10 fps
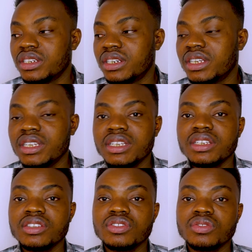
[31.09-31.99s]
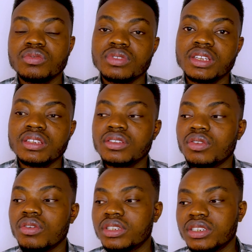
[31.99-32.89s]
the student
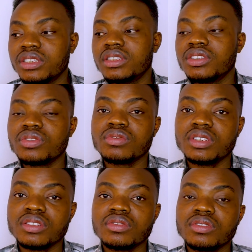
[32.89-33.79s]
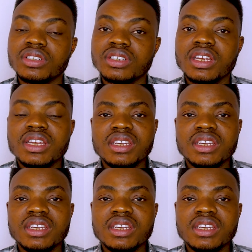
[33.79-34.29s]
colleague. This student colleague.